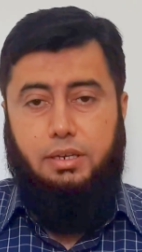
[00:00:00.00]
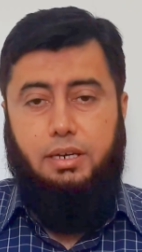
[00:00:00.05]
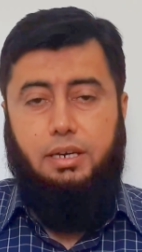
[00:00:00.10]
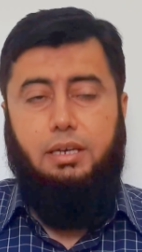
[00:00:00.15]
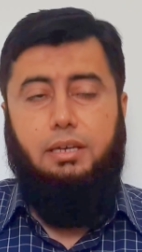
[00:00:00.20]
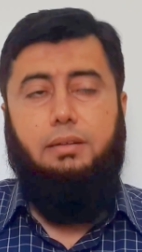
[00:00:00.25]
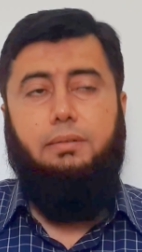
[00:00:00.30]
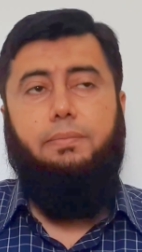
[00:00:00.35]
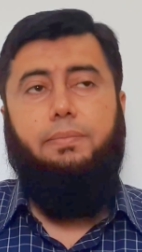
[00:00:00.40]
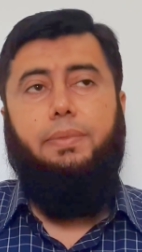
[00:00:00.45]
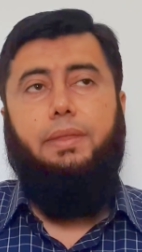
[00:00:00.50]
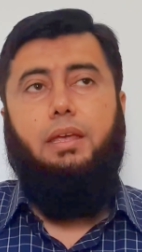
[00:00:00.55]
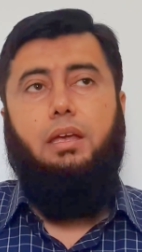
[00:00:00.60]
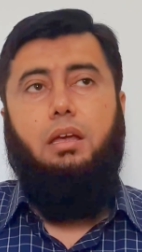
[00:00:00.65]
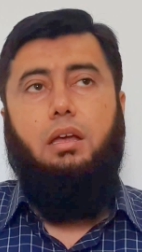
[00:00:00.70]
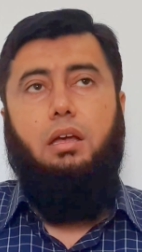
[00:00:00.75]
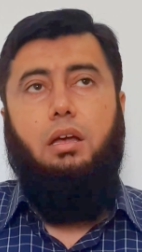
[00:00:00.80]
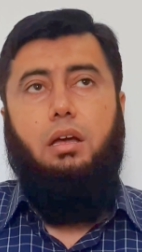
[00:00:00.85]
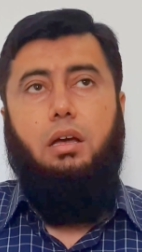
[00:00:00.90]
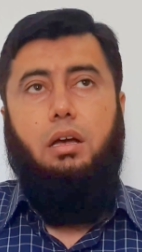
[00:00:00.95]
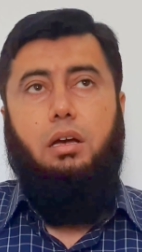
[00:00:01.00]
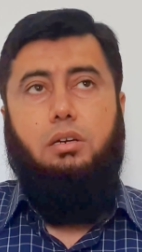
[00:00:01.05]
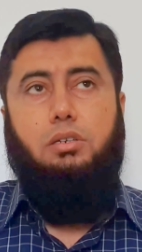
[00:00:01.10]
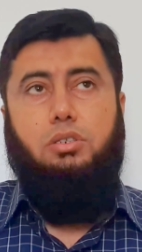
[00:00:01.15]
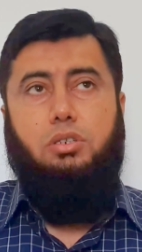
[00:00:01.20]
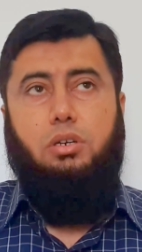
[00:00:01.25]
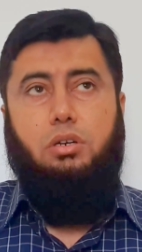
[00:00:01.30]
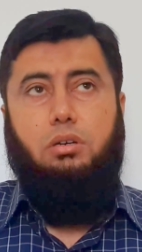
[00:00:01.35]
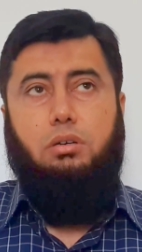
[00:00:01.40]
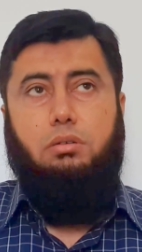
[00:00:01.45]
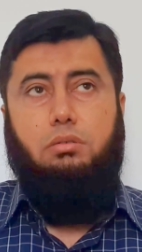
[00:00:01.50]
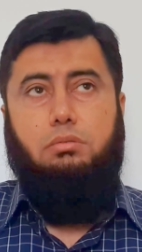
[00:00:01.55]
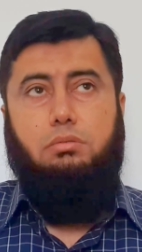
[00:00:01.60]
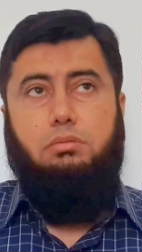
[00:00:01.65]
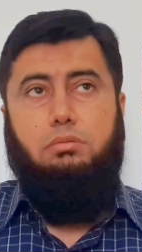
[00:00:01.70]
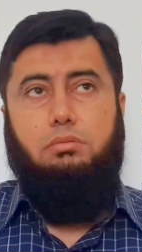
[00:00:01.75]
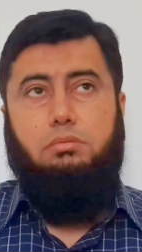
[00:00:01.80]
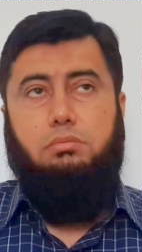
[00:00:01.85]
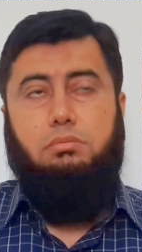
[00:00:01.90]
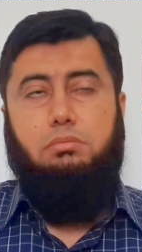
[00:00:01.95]
Okay, so
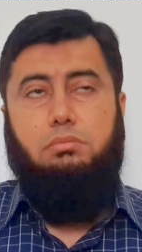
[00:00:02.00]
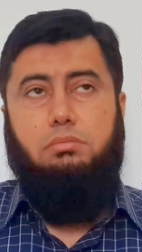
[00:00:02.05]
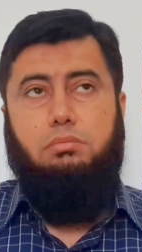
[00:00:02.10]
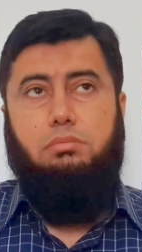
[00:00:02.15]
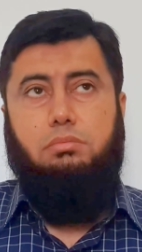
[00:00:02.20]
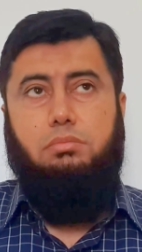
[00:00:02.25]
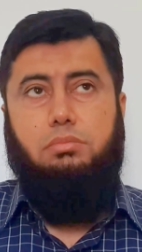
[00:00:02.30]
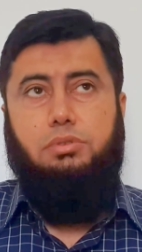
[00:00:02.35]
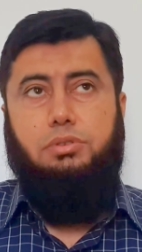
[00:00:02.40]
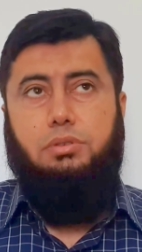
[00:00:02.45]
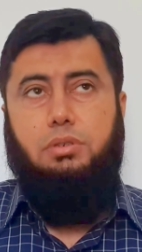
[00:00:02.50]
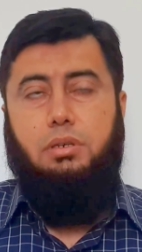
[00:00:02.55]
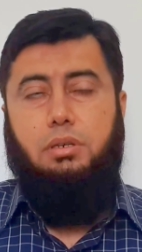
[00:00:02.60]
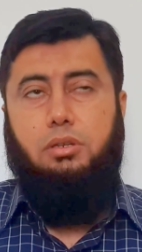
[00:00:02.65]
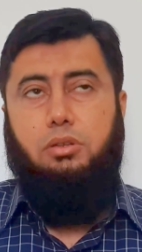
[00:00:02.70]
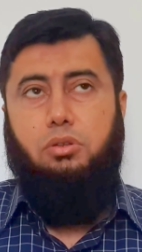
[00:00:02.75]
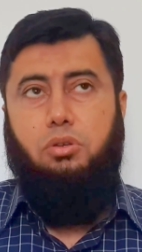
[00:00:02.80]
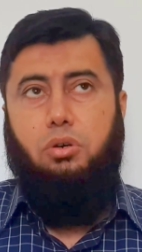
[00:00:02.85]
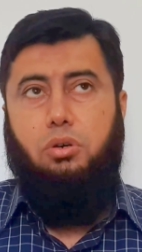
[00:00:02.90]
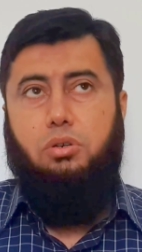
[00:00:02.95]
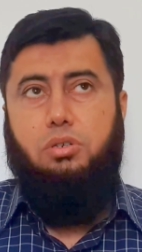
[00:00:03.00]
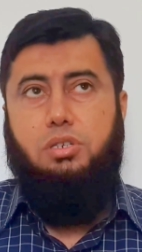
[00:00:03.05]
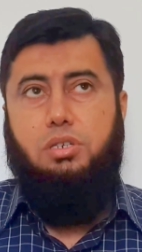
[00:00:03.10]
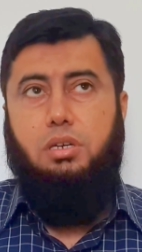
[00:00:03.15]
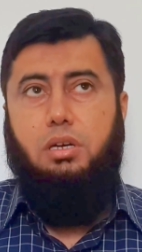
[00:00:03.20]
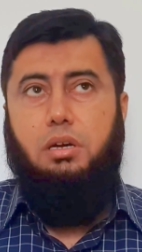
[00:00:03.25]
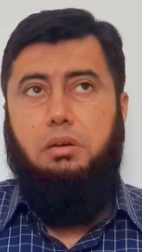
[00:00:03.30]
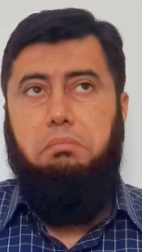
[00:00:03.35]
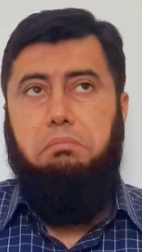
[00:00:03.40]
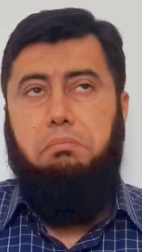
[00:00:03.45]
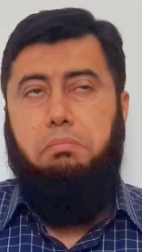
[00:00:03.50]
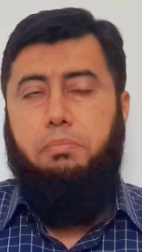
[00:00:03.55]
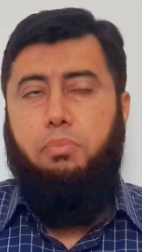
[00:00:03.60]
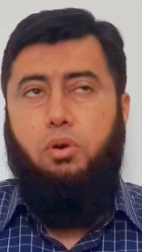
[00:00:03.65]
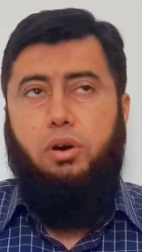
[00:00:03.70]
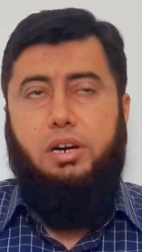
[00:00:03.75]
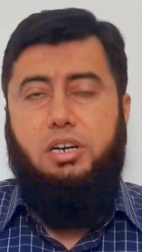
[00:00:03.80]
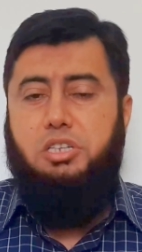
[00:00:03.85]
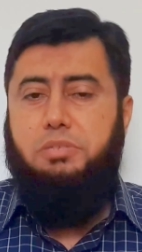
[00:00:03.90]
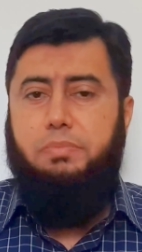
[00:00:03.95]
those
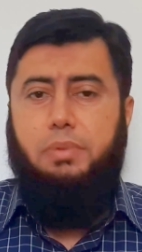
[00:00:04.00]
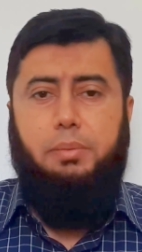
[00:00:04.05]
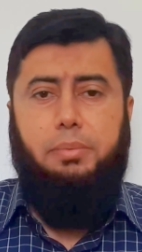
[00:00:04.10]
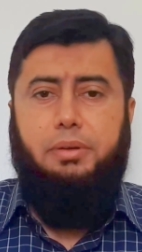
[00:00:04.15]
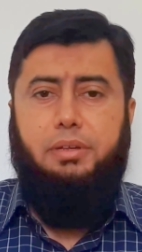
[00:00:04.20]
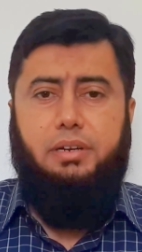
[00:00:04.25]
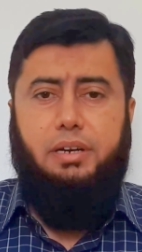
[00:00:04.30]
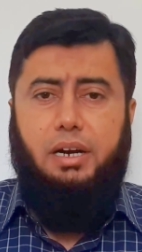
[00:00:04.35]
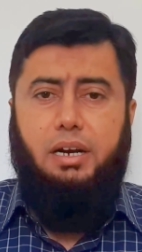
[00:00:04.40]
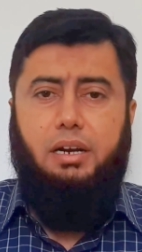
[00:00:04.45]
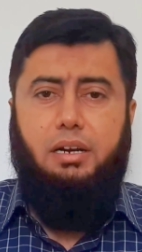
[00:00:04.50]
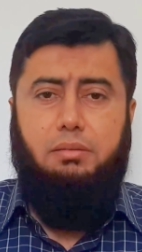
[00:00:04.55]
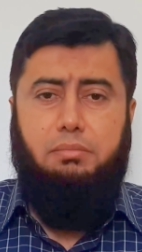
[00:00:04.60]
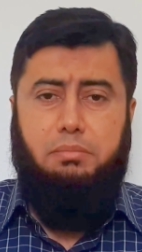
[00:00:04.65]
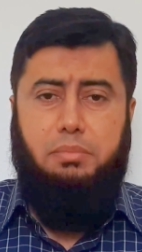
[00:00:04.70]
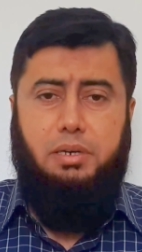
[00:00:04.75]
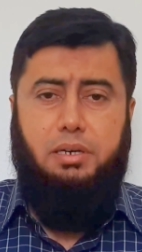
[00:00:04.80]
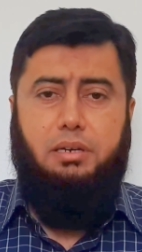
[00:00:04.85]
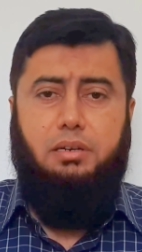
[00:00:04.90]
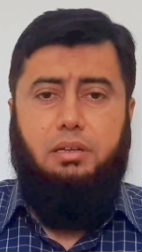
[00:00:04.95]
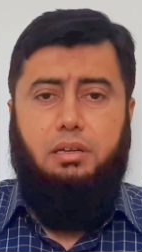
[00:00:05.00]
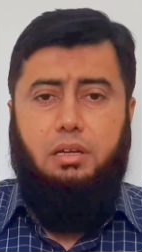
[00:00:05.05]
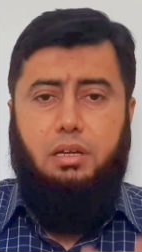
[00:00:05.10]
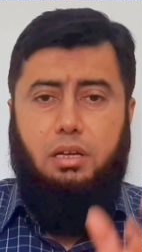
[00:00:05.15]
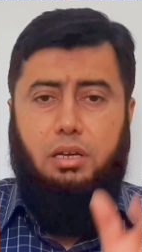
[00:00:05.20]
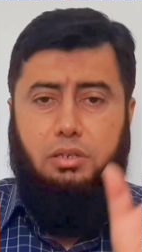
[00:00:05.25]
points may be random, but